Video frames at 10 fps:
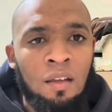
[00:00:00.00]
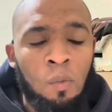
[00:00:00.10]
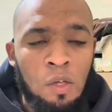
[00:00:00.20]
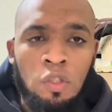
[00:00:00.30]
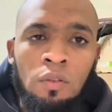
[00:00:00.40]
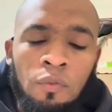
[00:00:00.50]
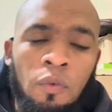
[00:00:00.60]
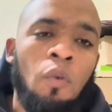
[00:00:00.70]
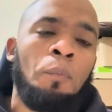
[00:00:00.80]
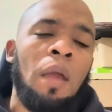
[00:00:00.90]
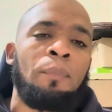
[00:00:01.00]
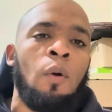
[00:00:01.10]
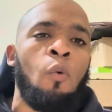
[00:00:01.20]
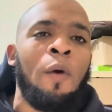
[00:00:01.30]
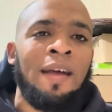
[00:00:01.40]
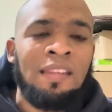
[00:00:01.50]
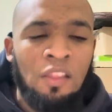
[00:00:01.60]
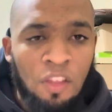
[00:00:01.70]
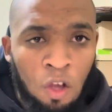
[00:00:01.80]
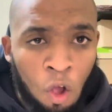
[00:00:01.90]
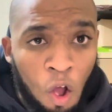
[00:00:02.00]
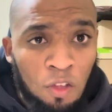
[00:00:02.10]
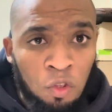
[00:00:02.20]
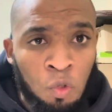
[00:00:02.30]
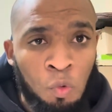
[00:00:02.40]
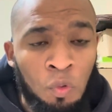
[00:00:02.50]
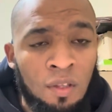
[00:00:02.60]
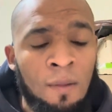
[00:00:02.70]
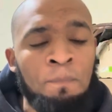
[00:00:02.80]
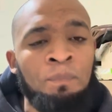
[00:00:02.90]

Question 4, paper 1, the cartoon.